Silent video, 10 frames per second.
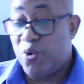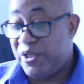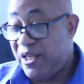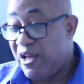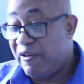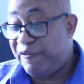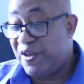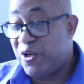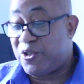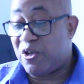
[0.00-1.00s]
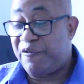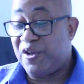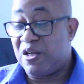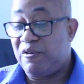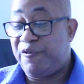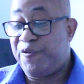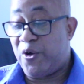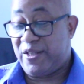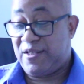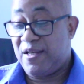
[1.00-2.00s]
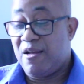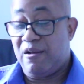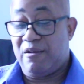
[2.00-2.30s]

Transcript: or the philosophical thought,